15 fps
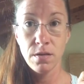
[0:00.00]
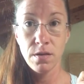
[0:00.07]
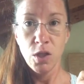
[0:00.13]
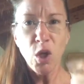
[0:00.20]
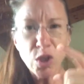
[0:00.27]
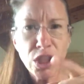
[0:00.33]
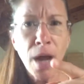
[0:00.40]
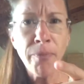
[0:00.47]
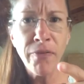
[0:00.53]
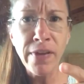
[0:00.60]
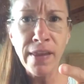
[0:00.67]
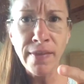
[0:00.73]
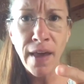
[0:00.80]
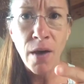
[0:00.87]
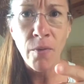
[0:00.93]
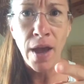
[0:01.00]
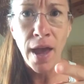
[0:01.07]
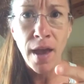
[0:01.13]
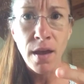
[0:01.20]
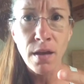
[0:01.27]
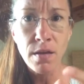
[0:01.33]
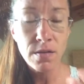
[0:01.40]
you stop feeling that
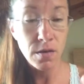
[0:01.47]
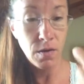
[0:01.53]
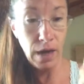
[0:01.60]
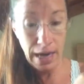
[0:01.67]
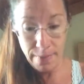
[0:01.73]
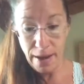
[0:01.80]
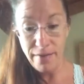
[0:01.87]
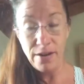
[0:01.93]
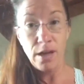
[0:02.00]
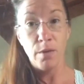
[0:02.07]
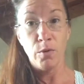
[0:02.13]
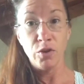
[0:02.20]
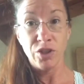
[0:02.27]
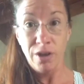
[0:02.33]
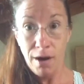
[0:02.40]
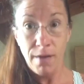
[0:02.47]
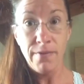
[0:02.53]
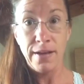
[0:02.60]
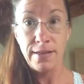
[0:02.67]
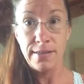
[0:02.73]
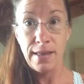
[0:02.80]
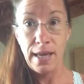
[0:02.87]
way. So I'm having an emotion,
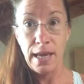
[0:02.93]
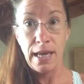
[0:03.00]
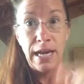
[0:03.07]
obviously,